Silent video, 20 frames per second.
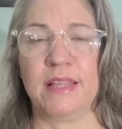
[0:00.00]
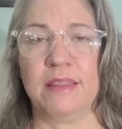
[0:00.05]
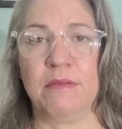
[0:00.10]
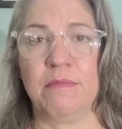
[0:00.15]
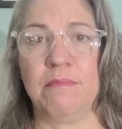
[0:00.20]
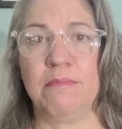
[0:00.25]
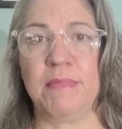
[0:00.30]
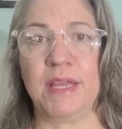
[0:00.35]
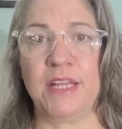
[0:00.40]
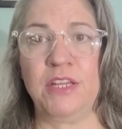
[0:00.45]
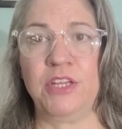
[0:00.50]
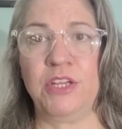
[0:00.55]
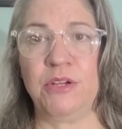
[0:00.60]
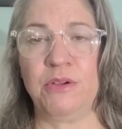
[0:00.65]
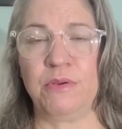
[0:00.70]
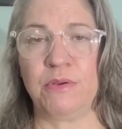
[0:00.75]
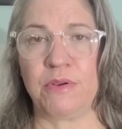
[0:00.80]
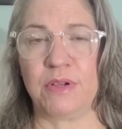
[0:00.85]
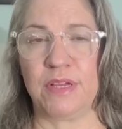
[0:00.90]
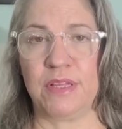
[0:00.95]
The
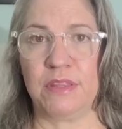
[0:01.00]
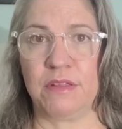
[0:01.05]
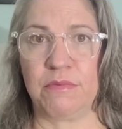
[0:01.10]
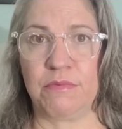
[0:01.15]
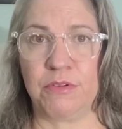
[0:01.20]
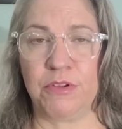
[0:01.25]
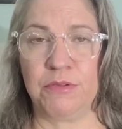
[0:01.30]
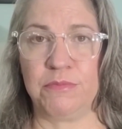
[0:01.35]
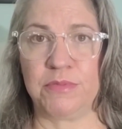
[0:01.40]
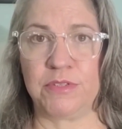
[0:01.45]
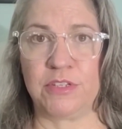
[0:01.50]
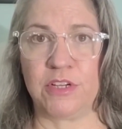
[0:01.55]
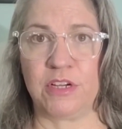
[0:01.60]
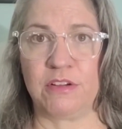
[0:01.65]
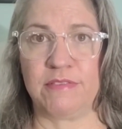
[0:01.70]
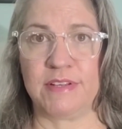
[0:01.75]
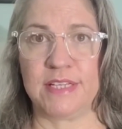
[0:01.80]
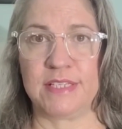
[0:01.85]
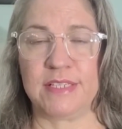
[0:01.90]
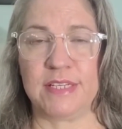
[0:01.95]
menu in the room
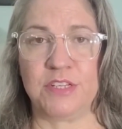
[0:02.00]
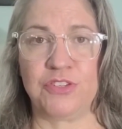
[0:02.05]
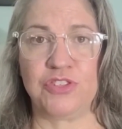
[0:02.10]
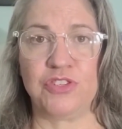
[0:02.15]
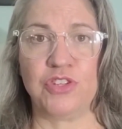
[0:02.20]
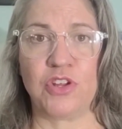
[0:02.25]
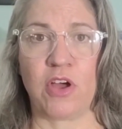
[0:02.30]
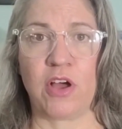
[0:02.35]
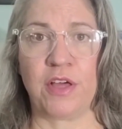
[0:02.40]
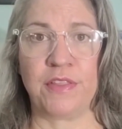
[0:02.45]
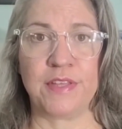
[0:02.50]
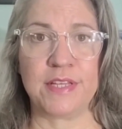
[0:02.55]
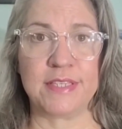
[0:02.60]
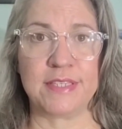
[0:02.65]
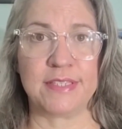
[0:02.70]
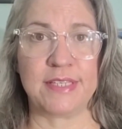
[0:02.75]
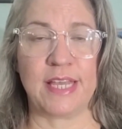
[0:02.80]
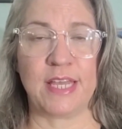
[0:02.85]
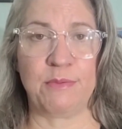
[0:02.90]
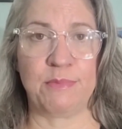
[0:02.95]
service is not the
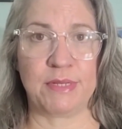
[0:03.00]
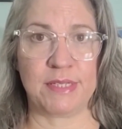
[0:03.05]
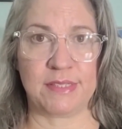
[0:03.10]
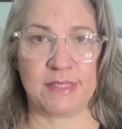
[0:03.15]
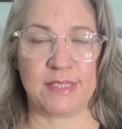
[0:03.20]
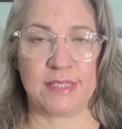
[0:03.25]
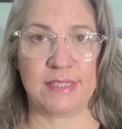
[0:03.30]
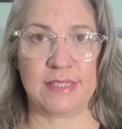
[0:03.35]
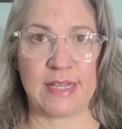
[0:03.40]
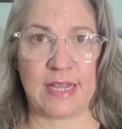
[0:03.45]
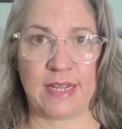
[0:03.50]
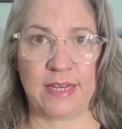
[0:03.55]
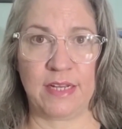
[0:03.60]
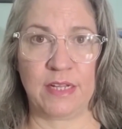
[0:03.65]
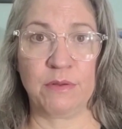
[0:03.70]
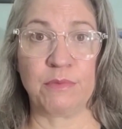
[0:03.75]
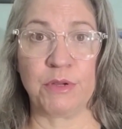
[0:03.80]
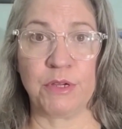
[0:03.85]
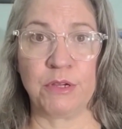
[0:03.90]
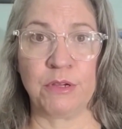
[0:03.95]
same as the
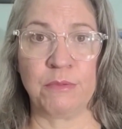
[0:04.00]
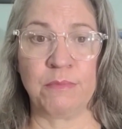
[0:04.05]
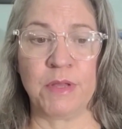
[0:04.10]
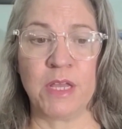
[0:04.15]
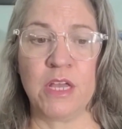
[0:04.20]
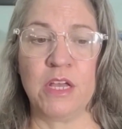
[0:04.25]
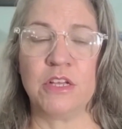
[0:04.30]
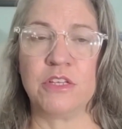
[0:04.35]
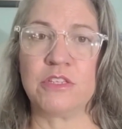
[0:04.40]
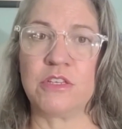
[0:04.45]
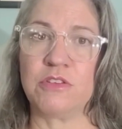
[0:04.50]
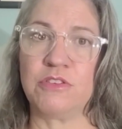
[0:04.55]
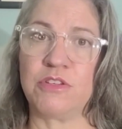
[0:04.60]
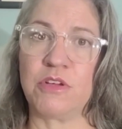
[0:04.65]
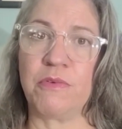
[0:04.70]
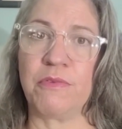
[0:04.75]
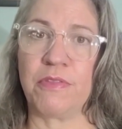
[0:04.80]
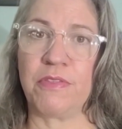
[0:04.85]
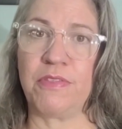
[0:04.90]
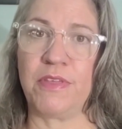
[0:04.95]
dining room. So
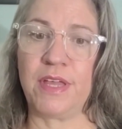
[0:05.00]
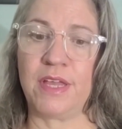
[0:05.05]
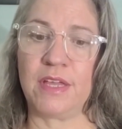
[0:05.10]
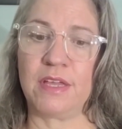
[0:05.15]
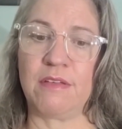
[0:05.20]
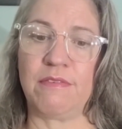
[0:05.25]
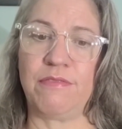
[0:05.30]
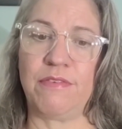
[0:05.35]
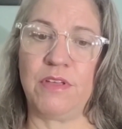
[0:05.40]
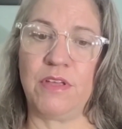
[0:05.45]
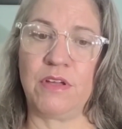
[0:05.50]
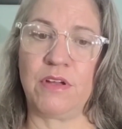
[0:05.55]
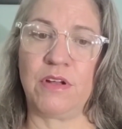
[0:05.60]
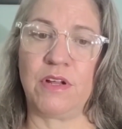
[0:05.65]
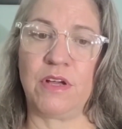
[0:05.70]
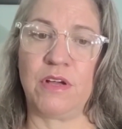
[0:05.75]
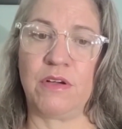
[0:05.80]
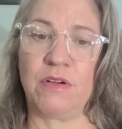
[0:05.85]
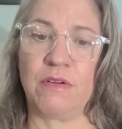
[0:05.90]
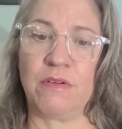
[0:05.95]
don't think if,
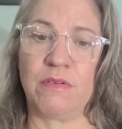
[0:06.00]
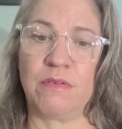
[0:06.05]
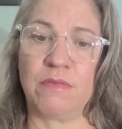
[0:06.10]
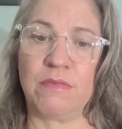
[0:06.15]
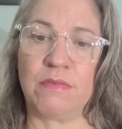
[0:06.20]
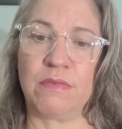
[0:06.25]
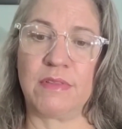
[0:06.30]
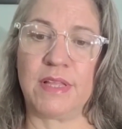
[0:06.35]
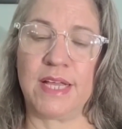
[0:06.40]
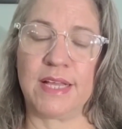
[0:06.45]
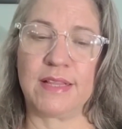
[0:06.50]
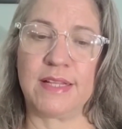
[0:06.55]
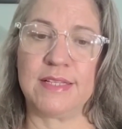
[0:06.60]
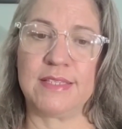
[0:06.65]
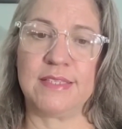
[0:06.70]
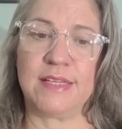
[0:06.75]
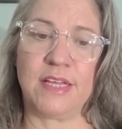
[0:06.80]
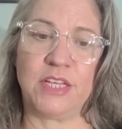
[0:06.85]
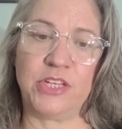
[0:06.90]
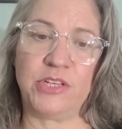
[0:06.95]
like
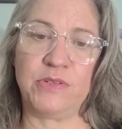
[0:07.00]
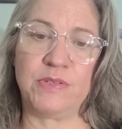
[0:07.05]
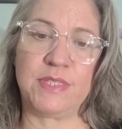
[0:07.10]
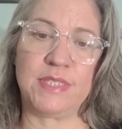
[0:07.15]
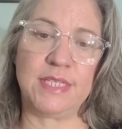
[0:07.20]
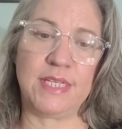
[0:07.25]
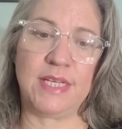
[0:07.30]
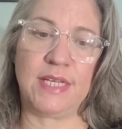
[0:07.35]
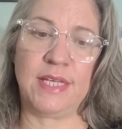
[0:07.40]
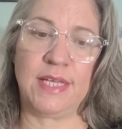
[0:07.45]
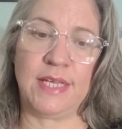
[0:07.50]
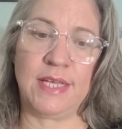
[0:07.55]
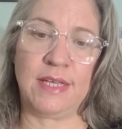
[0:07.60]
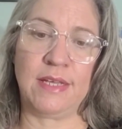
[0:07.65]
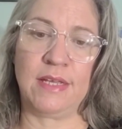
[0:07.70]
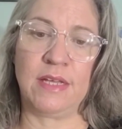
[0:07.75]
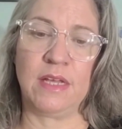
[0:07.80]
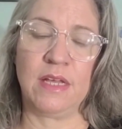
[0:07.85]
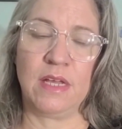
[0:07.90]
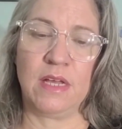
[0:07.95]
let's say you
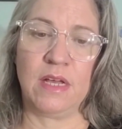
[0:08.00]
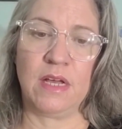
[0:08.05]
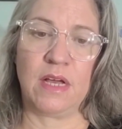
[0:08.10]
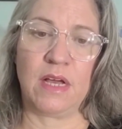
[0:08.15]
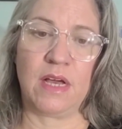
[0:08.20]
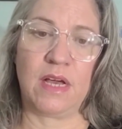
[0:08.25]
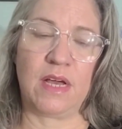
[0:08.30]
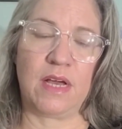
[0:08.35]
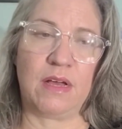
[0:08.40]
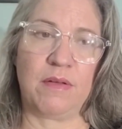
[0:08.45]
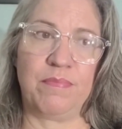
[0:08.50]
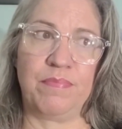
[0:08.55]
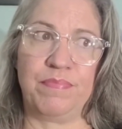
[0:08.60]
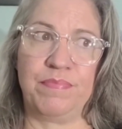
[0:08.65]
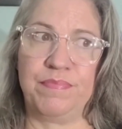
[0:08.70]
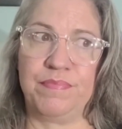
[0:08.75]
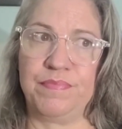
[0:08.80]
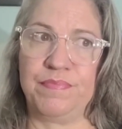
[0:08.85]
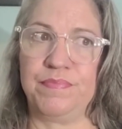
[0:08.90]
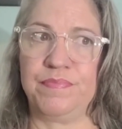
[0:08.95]
see
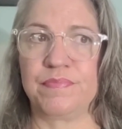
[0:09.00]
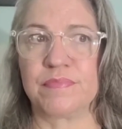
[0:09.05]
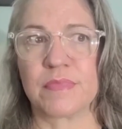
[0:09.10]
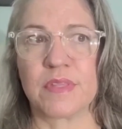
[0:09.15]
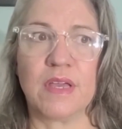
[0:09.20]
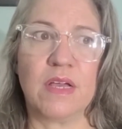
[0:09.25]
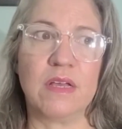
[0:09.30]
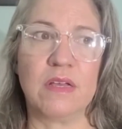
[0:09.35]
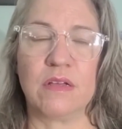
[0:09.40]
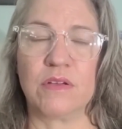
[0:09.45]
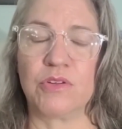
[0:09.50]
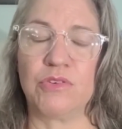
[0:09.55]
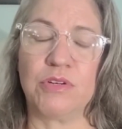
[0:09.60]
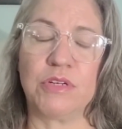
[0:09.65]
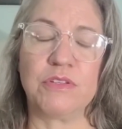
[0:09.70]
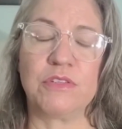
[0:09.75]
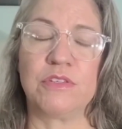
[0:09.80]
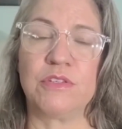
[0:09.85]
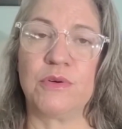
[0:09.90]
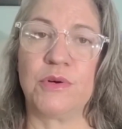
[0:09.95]

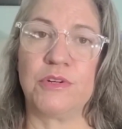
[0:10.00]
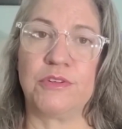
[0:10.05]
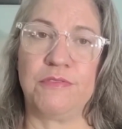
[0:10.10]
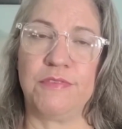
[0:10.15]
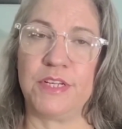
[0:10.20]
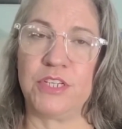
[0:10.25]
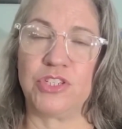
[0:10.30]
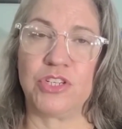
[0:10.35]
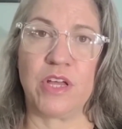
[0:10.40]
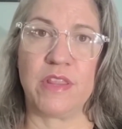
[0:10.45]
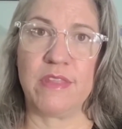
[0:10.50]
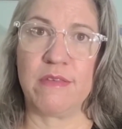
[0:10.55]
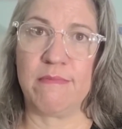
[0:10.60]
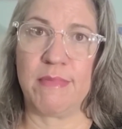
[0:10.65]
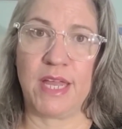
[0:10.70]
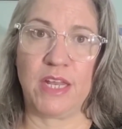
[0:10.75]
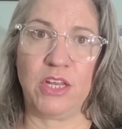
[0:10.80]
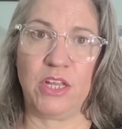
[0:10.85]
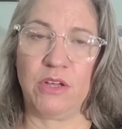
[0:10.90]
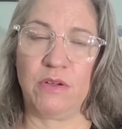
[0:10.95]
grilled swordfish on the
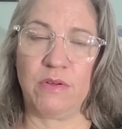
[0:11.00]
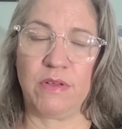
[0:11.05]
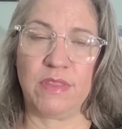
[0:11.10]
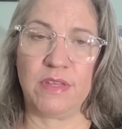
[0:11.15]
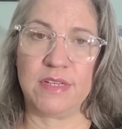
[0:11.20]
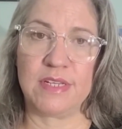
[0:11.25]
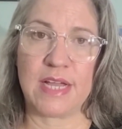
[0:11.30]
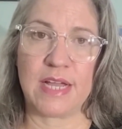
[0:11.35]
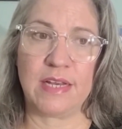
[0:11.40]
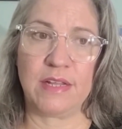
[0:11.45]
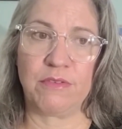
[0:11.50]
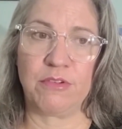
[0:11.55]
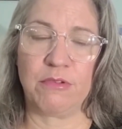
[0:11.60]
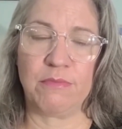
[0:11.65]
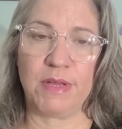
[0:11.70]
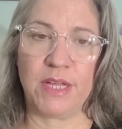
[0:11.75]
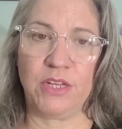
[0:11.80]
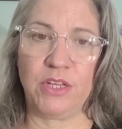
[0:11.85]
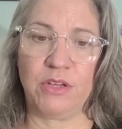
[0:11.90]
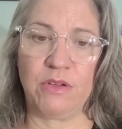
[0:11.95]
menu and the dining room
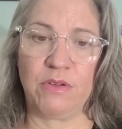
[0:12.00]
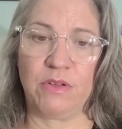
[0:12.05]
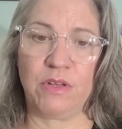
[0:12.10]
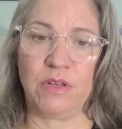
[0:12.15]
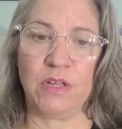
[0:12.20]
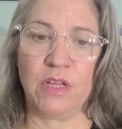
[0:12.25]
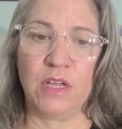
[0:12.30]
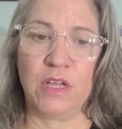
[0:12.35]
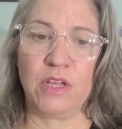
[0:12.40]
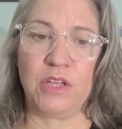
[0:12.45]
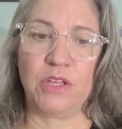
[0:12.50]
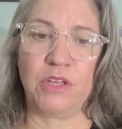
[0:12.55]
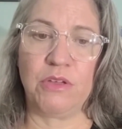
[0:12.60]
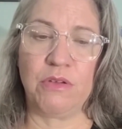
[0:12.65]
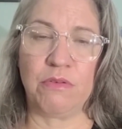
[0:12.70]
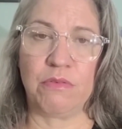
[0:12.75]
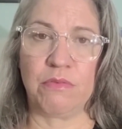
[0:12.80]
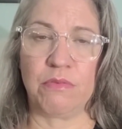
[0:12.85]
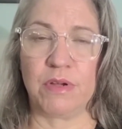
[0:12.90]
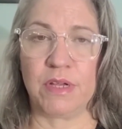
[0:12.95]
menu and
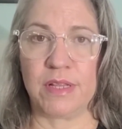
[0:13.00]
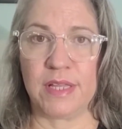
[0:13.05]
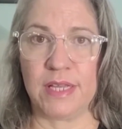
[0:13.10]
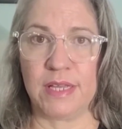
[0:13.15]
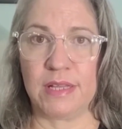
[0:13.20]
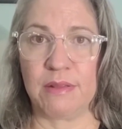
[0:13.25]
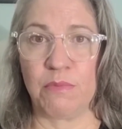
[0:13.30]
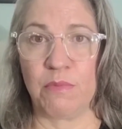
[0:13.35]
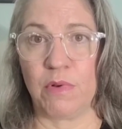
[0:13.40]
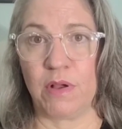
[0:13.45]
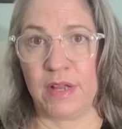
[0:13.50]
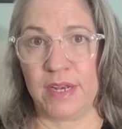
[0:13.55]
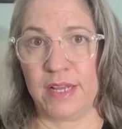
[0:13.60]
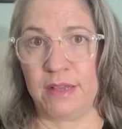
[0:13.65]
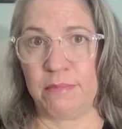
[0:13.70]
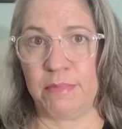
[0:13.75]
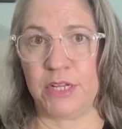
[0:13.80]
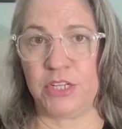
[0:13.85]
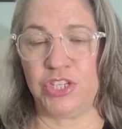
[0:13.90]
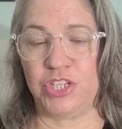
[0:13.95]
you really want
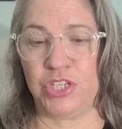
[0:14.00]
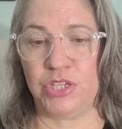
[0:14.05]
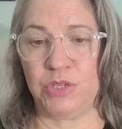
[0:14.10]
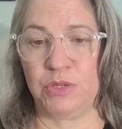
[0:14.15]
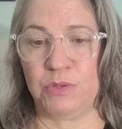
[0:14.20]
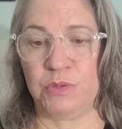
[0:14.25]
it, but